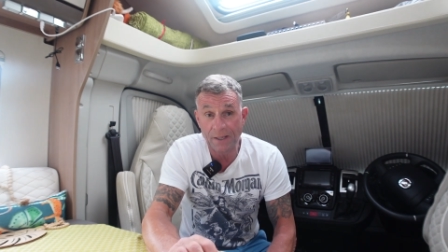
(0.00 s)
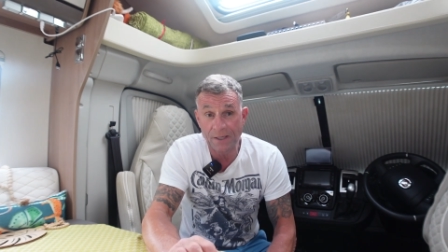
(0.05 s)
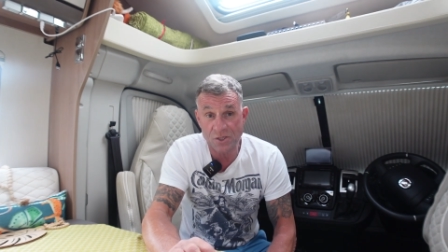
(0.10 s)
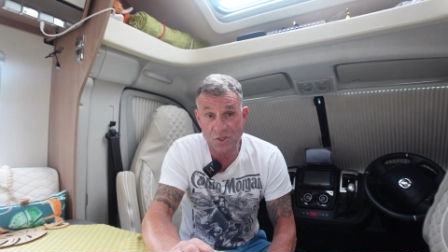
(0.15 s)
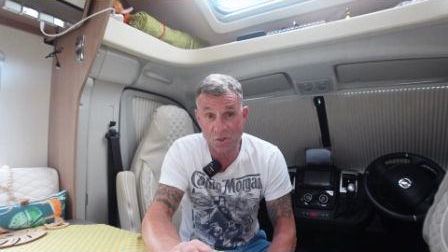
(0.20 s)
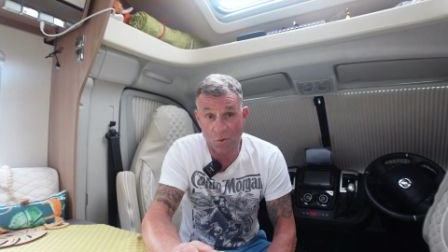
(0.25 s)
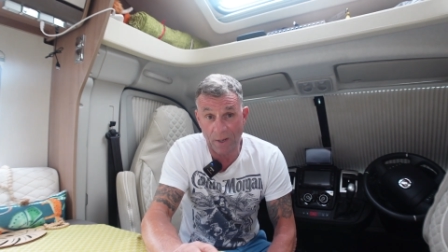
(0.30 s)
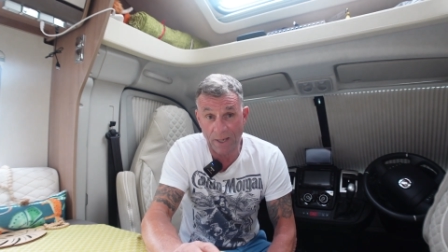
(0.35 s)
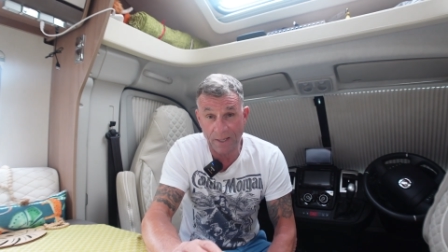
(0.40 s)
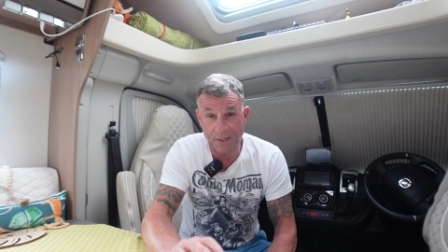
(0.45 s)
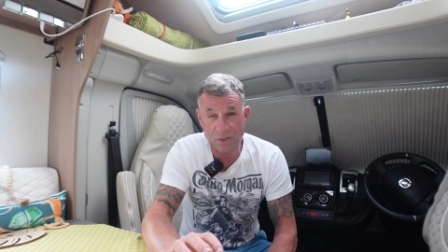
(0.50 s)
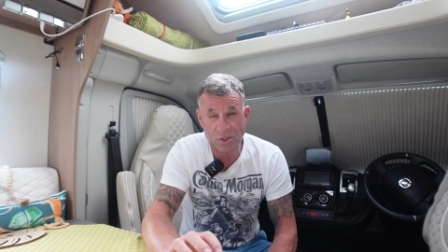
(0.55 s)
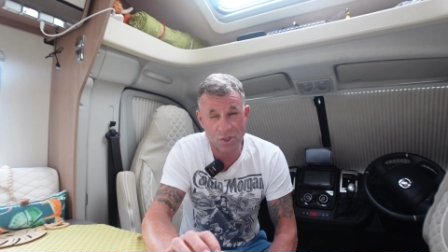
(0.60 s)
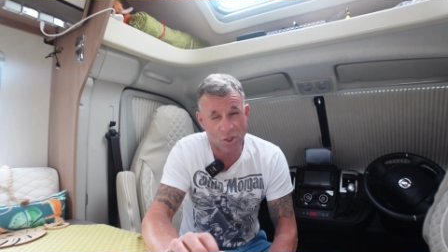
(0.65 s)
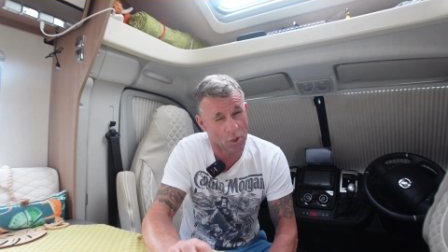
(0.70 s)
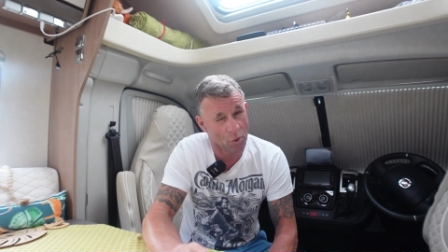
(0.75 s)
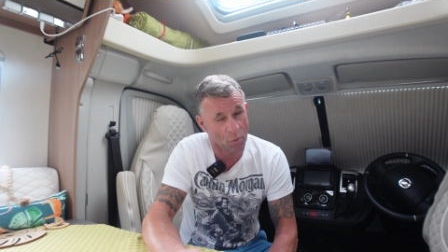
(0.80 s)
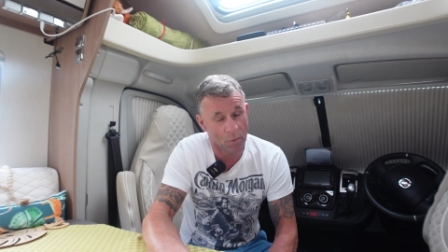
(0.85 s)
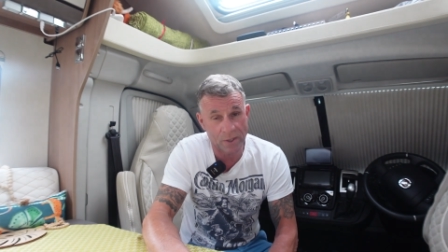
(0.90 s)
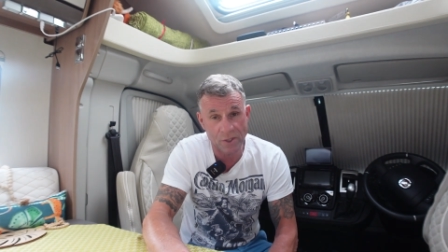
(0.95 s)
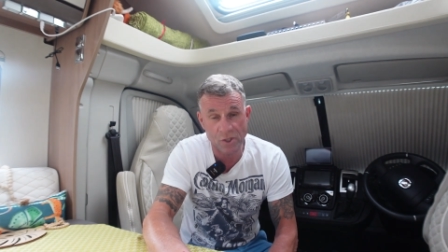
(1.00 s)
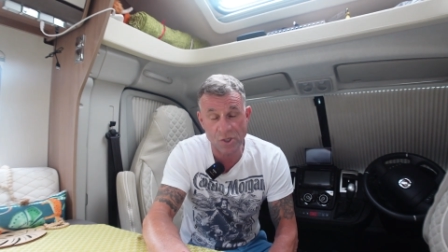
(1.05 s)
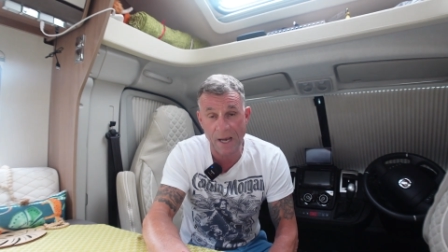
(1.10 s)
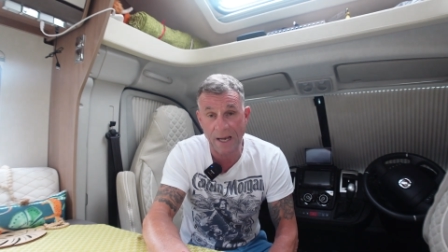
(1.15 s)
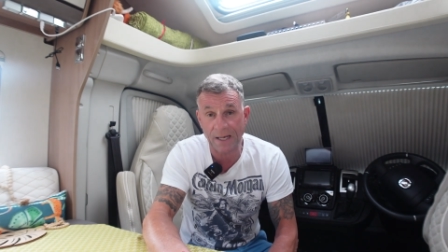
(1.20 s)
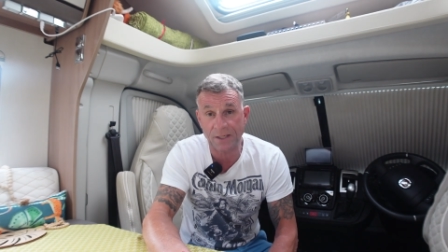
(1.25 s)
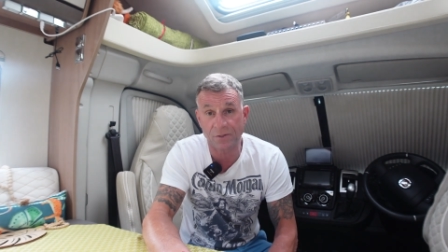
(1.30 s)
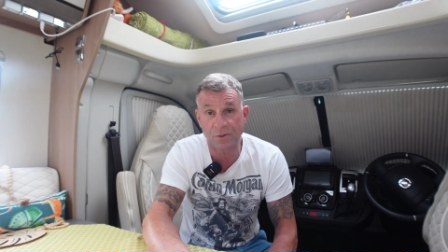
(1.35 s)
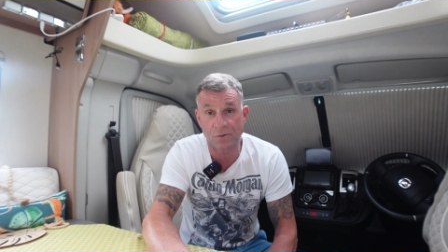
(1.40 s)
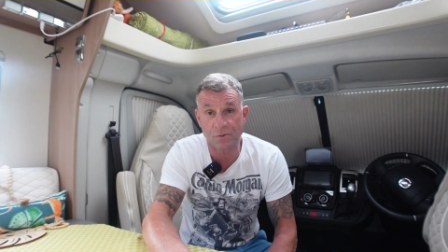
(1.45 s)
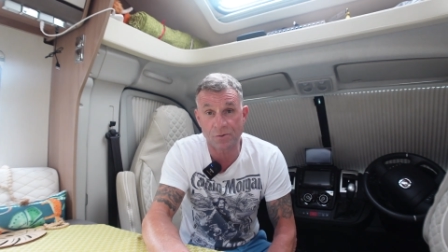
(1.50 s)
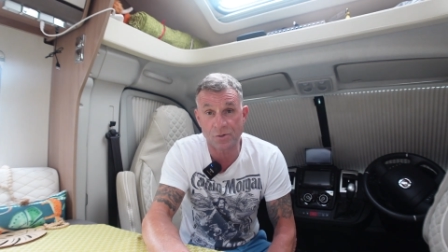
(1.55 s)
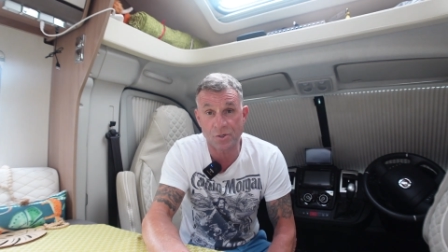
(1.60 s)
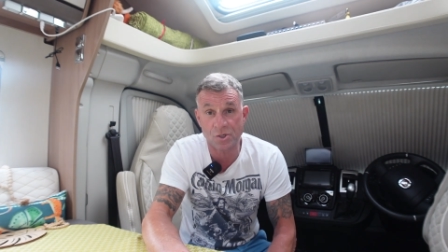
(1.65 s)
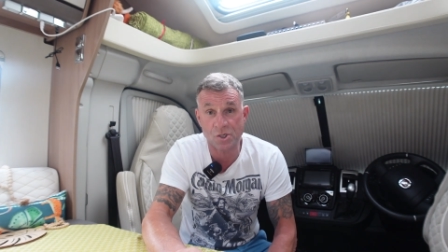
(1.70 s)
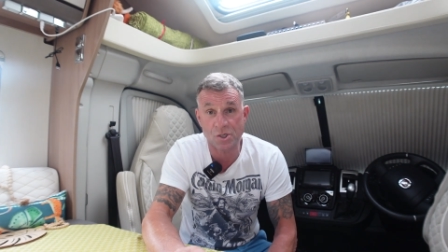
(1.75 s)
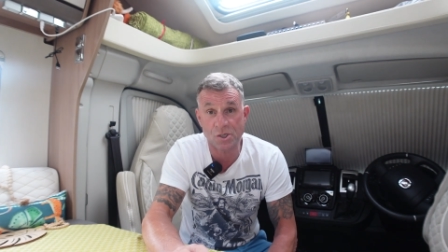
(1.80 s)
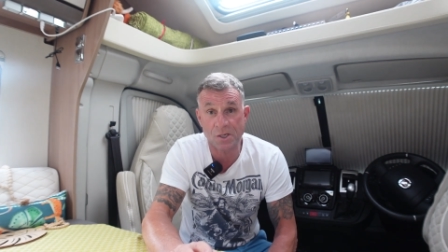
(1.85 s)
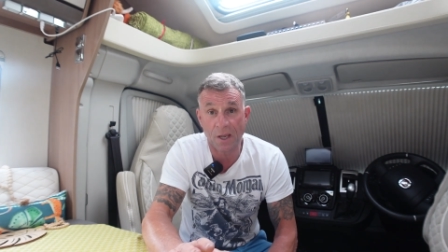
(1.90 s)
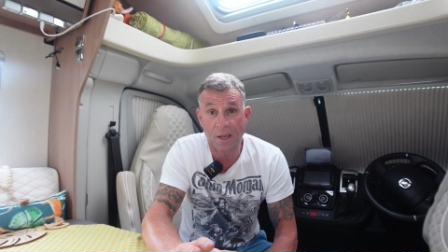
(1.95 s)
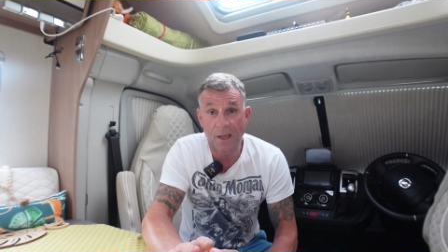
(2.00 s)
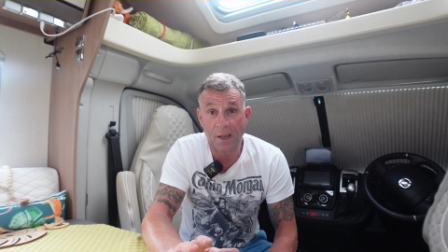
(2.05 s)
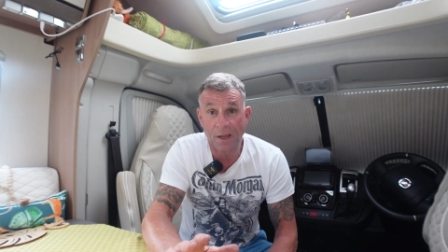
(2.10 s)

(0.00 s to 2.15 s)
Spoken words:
so I had 2 injectors,